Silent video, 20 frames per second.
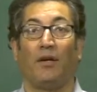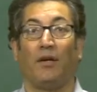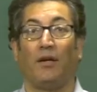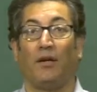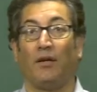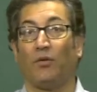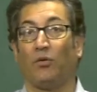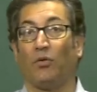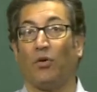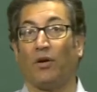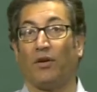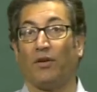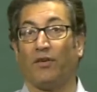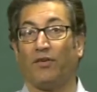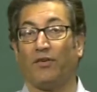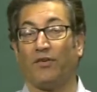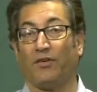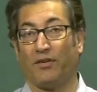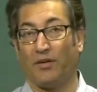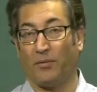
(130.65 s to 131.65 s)
in
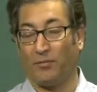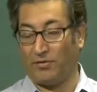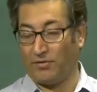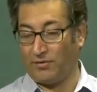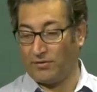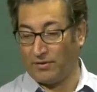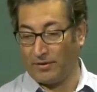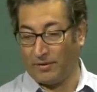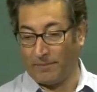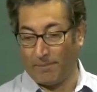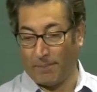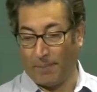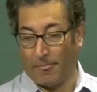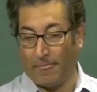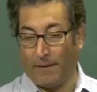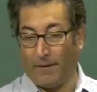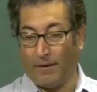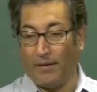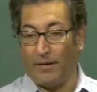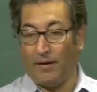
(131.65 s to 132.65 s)
coordination chemistry.
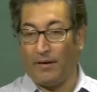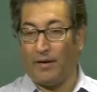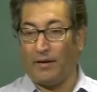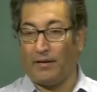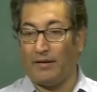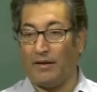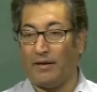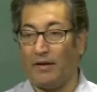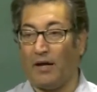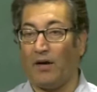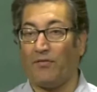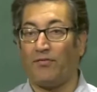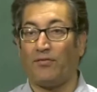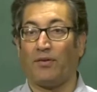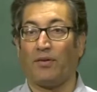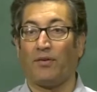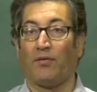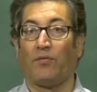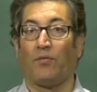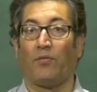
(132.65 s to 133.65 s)
Then
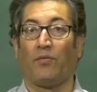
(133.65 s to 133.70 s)
after